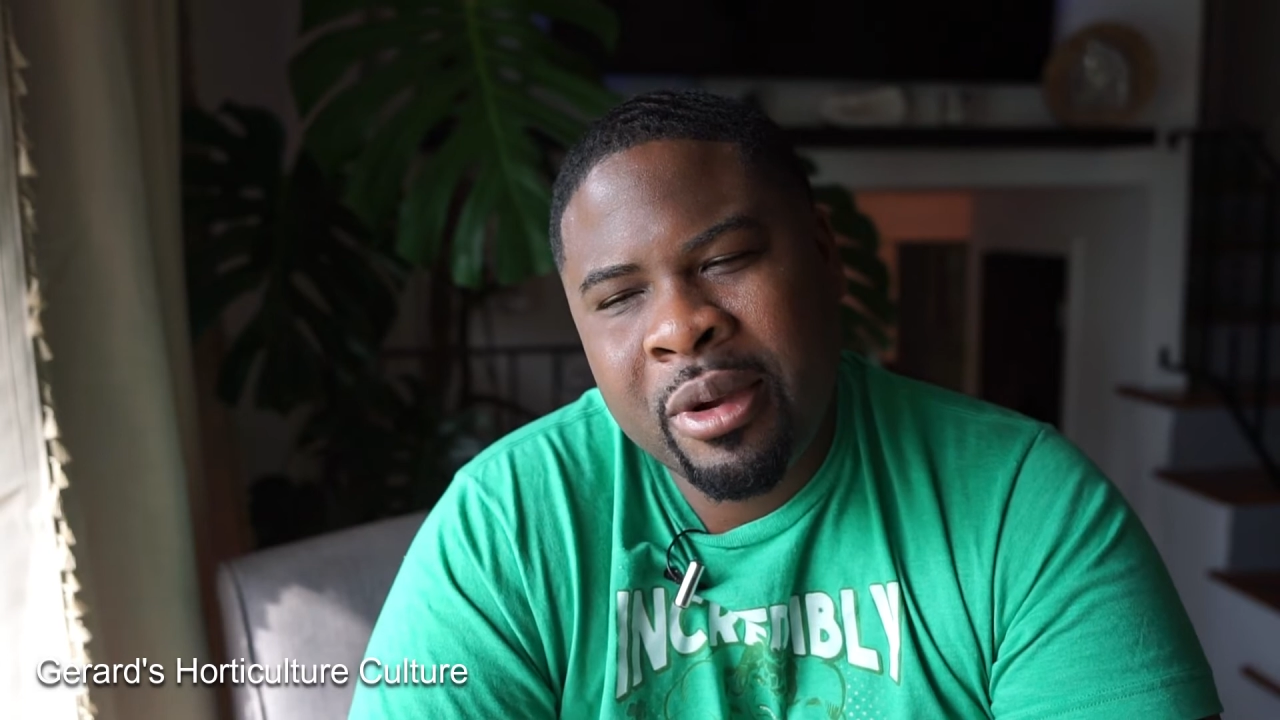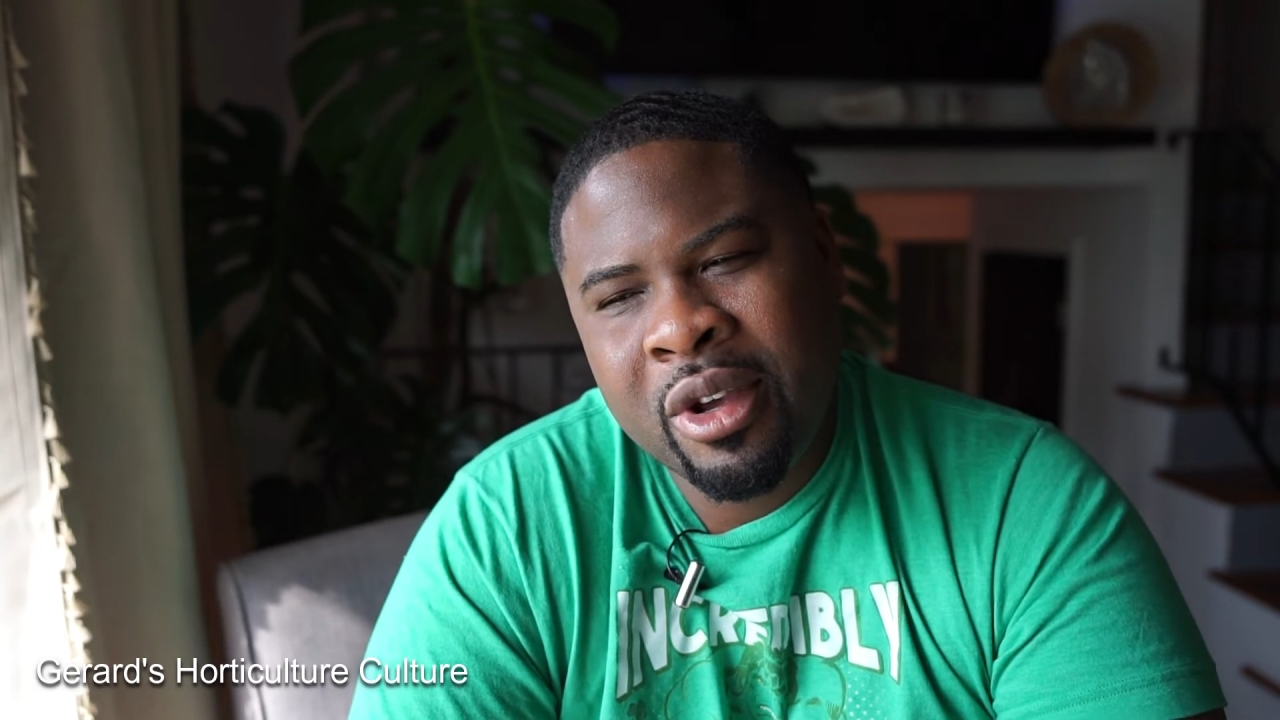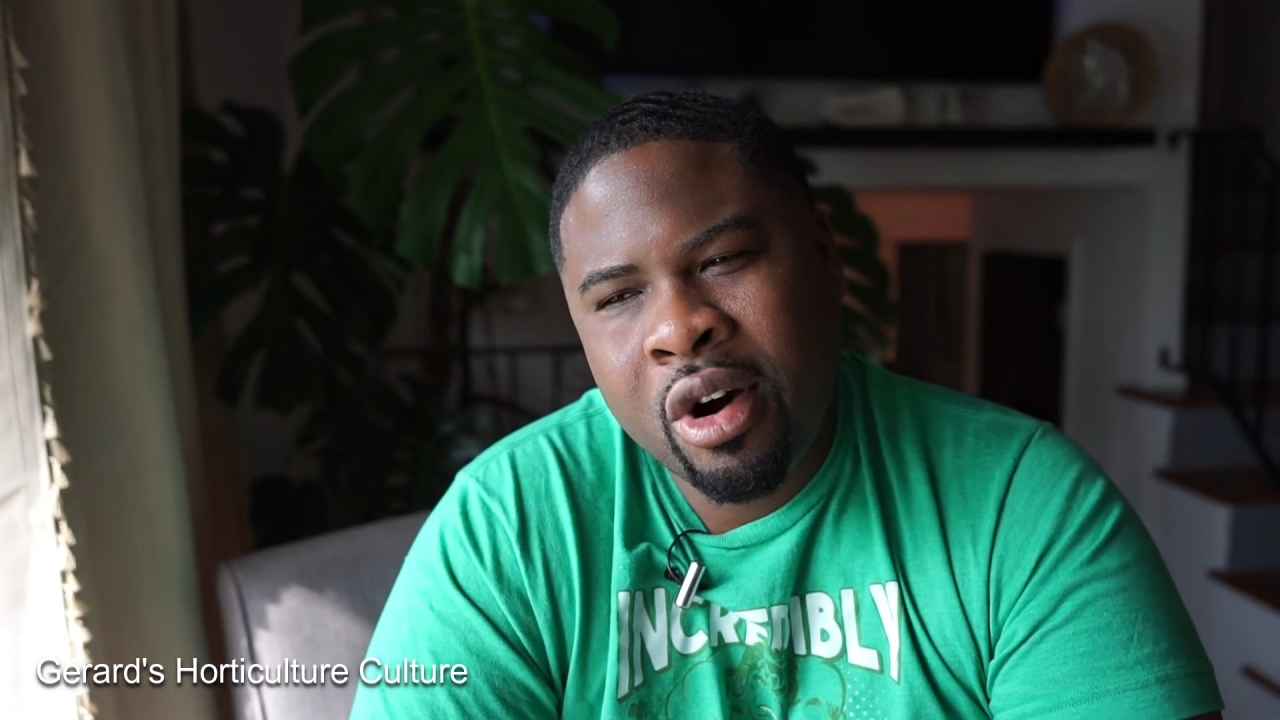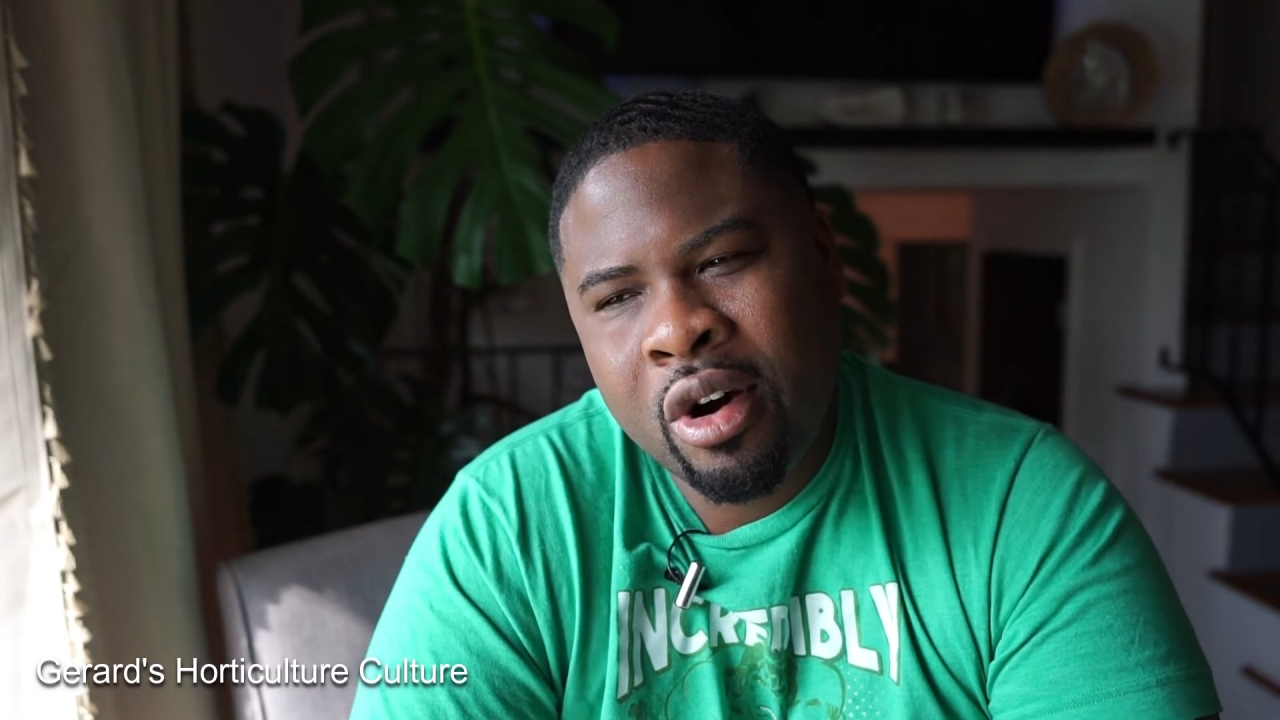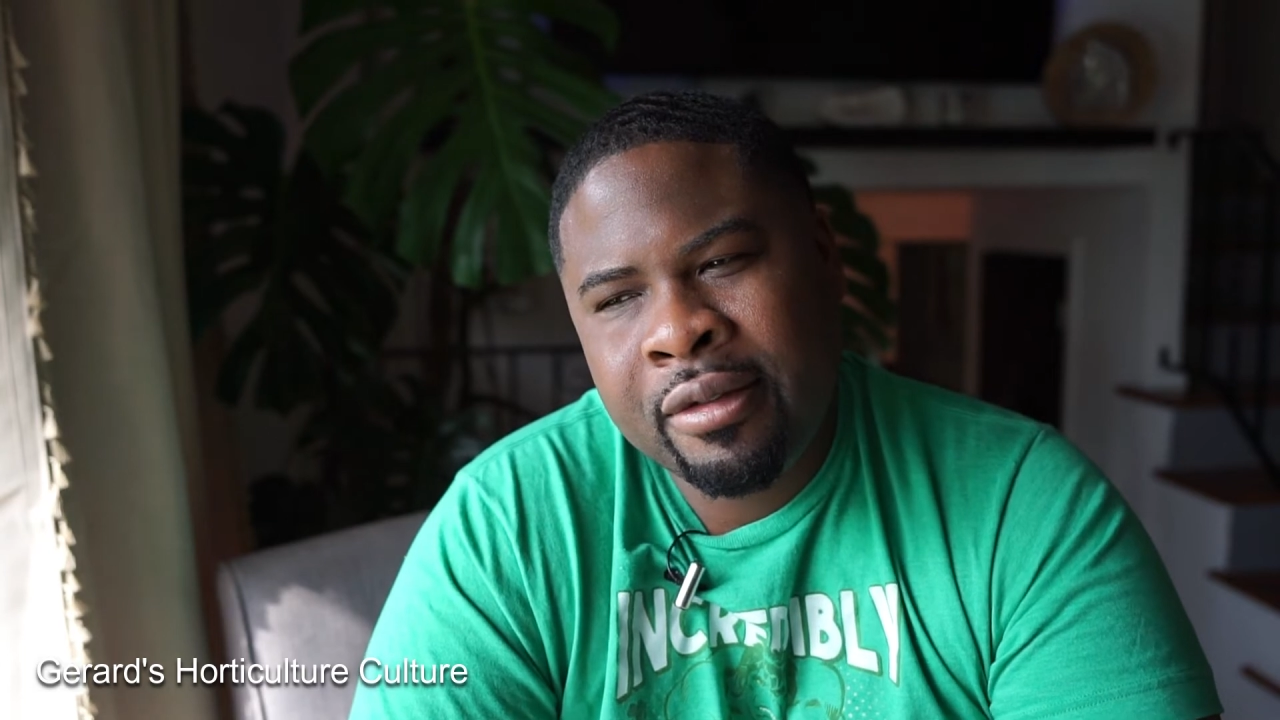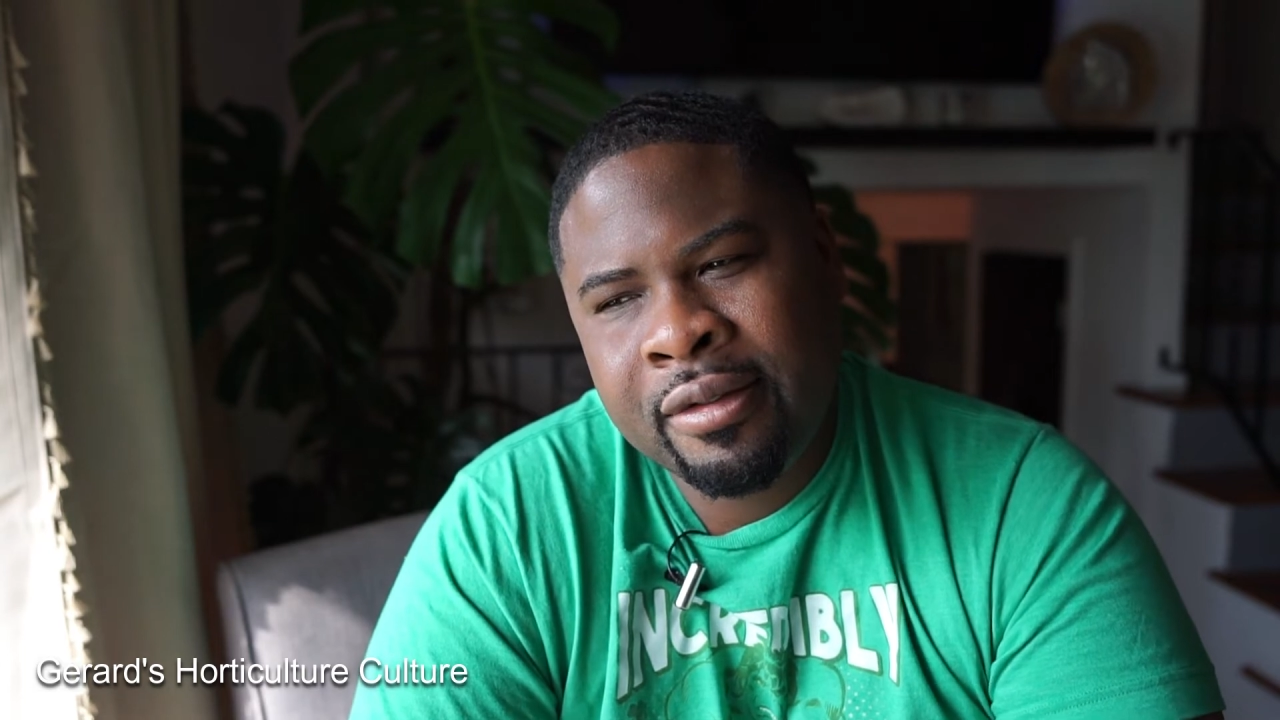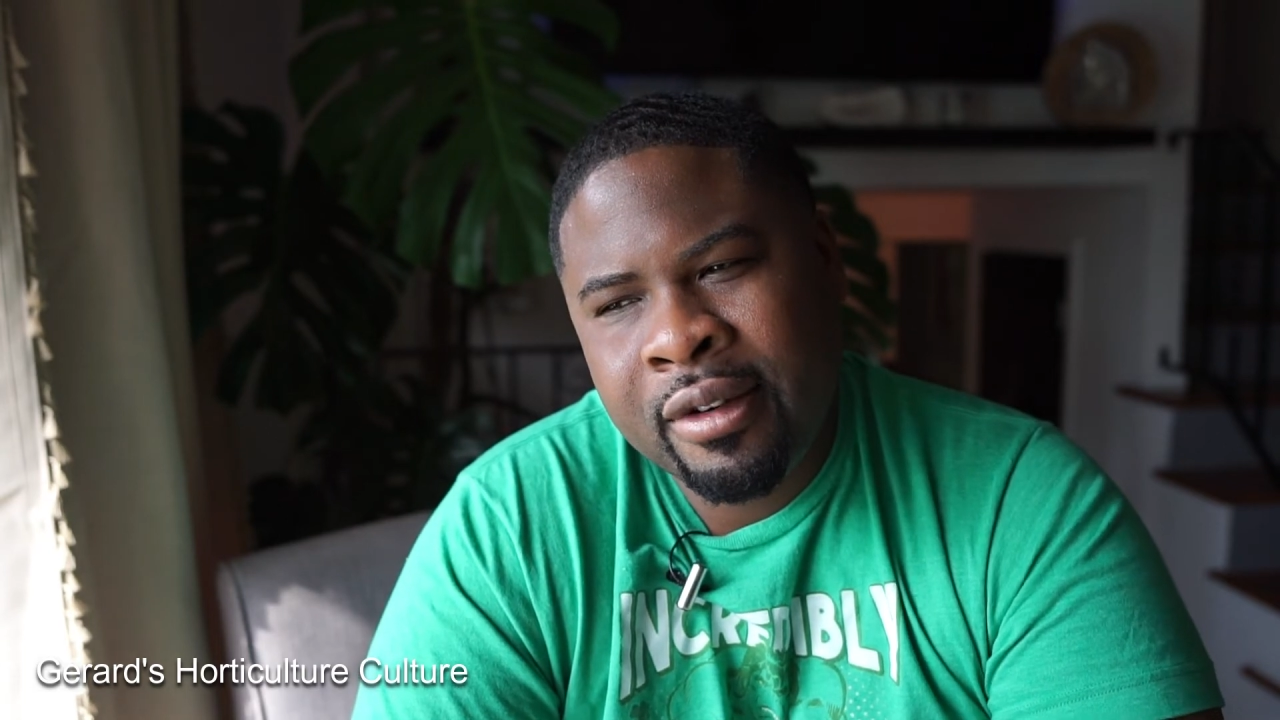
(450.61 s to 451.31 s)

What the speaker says: me off